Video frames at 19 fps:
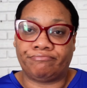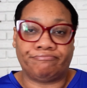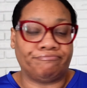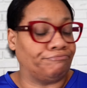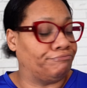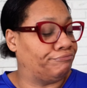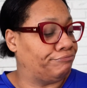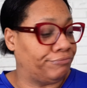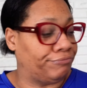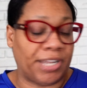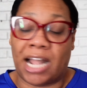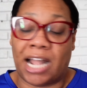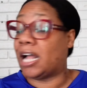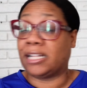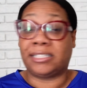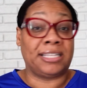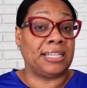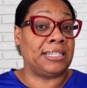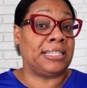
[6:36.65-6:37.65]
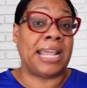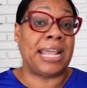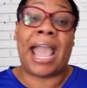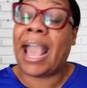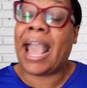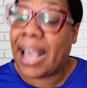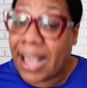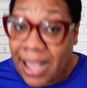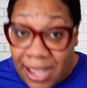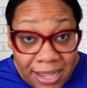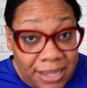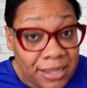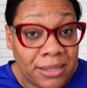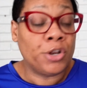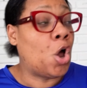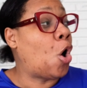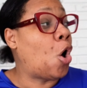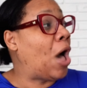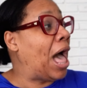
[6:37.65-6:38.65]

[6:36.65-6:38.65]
Mm -mm, not today. No,